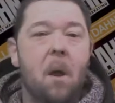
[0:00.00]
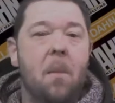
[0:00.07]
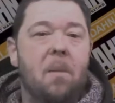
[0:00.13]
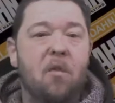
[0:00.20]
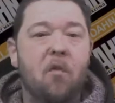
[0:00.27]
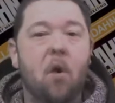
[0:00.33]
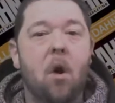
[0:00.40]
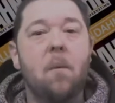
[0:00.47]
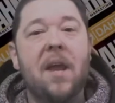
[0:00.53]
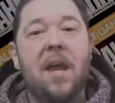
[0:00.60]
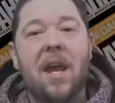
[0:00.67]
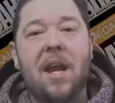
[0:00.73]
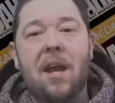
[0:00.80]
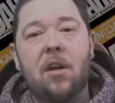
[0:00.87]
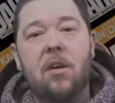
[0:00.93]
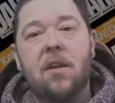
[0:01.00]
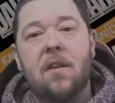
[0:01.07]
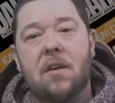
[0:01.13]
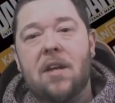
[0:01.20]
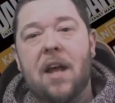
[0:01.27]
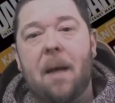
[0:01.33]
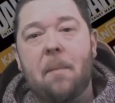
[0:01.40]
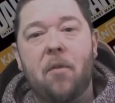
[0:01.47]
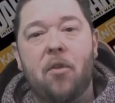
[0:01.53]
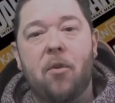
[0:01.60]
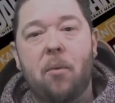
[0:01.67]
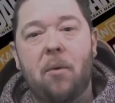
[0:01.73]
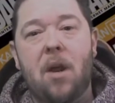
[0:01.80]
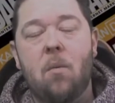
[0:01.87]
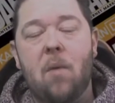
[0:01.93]
Before we get into the top
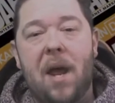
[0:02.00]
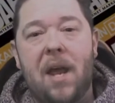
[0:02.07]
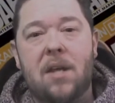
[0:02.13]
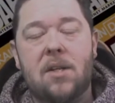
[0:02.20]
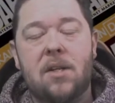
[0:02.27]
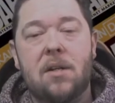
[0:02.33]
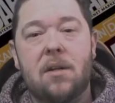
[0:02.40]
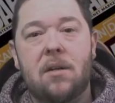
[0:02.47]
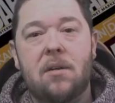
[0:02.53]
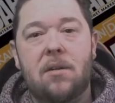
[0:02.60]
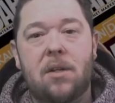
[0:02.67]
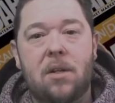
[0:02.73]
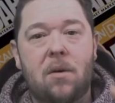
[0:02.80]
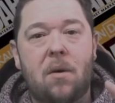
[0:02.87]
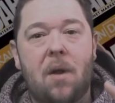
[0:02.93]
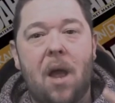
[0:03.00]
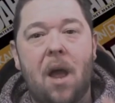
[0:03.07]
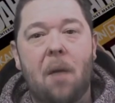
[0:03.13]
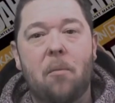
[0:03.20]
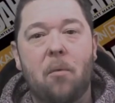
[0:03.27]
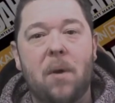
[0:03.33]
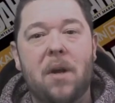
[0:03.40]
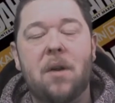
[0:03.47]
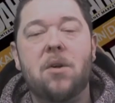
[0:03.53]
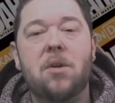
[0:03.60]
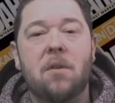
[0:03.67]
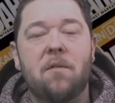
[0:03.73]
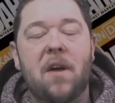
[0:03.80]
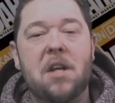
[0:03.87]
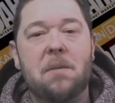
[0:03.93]
3 ways to help reduce
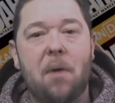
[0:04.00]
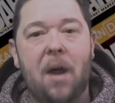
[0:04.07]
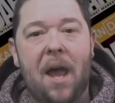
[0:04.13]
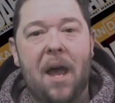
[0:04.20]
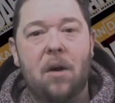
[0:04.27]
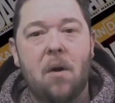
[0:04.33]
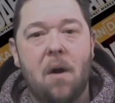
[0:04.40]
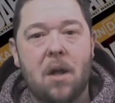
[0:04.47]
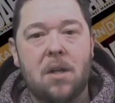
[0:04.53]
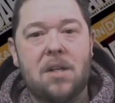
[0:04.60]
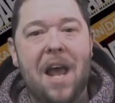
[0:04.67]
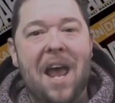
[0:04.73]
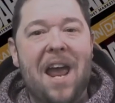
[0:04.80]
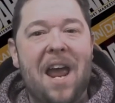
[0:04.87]
your Facebook ad costs,